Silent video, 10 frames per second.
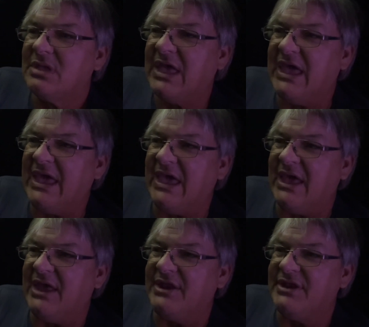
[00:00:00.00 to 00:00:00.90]

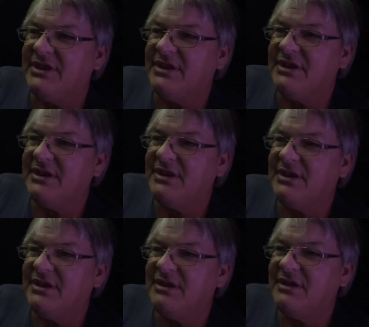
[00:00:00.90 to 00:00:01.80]
and
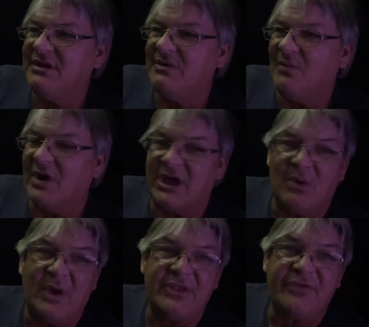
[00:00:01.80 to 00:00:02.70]
we're
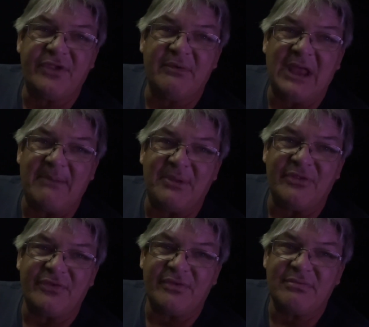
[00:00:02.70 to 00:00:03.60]
gonna wait to see what
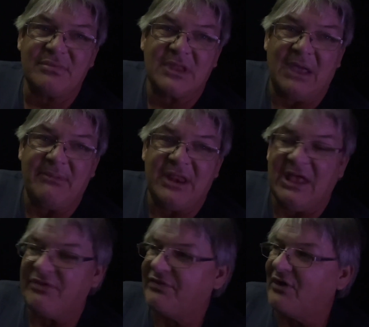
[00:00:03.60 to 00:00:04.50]
happens.
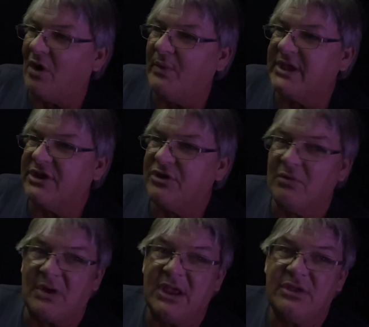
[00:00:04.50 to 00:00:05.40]
That's all we can
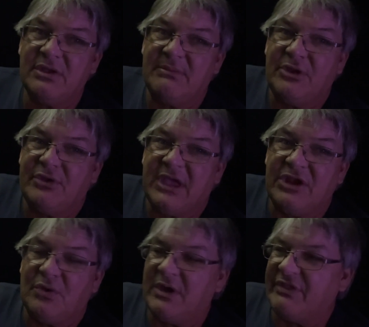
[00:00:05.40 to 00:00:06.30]
do, right? You
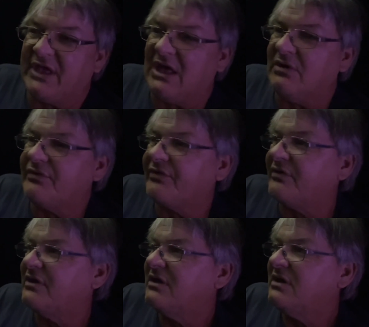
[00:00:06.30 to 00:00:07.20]
can't do anything
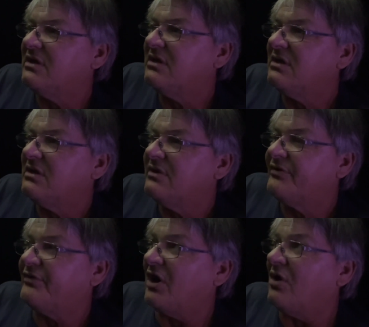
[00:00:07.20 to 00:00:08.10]
else.
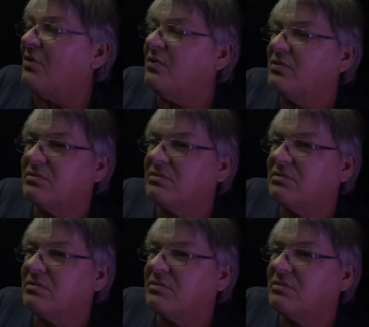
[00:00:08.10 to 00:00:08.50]
So